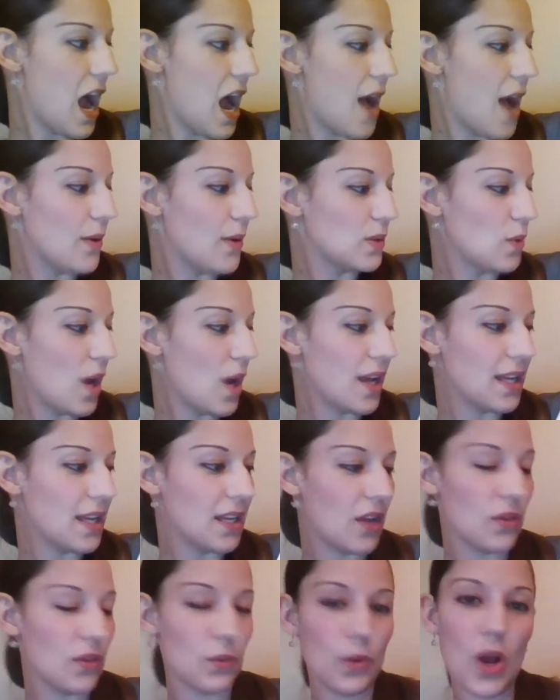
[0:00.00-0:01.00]
I was walking
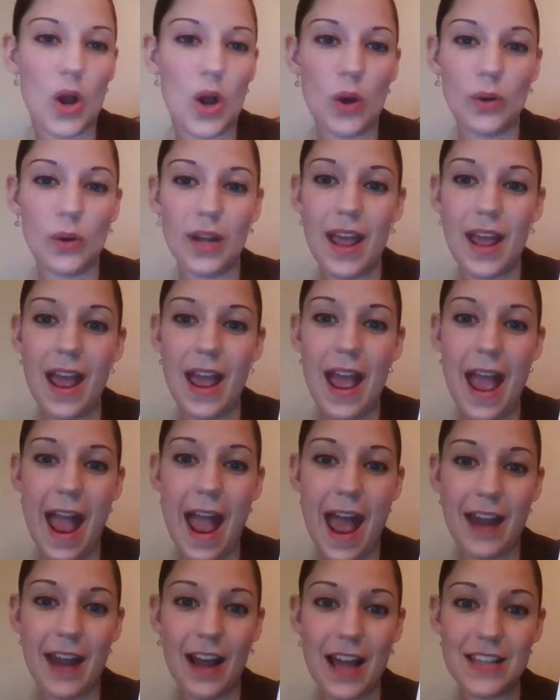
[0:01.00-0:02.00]
down the road
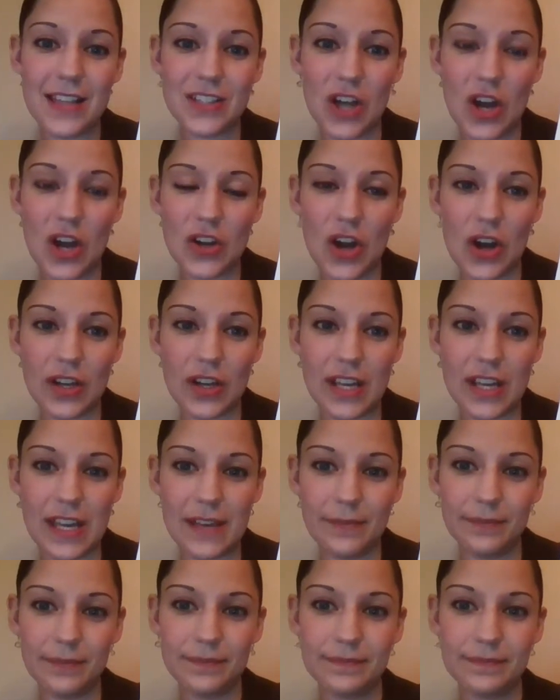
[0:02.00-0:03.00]
and I saw a donkey.